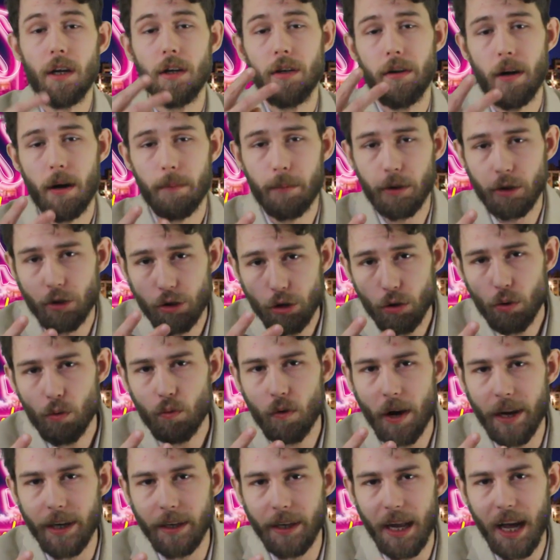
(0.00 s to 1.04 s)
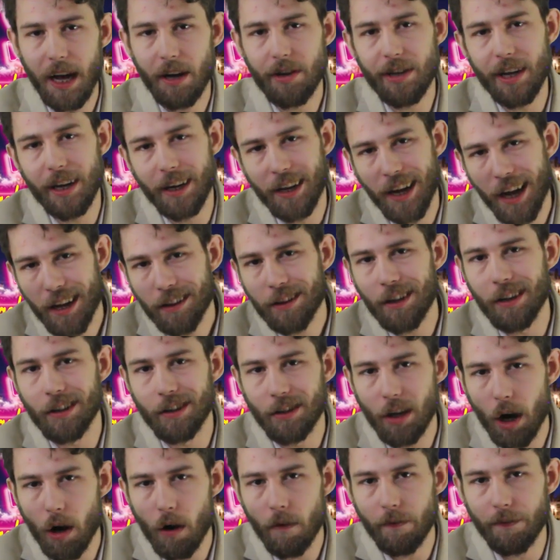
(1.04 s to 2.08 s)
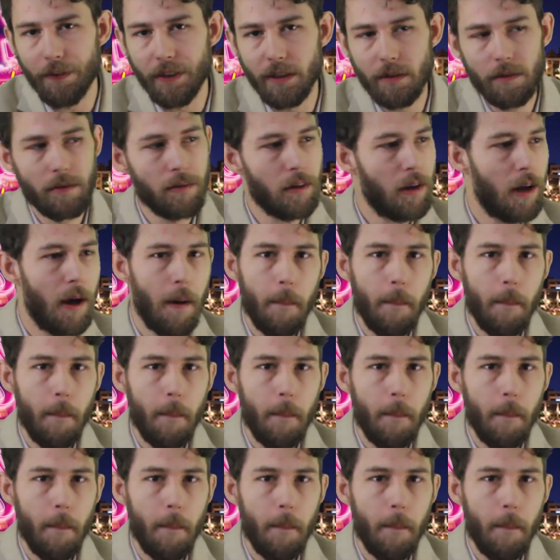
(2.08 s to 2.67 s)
Number 2 right now, you got the Dolphins.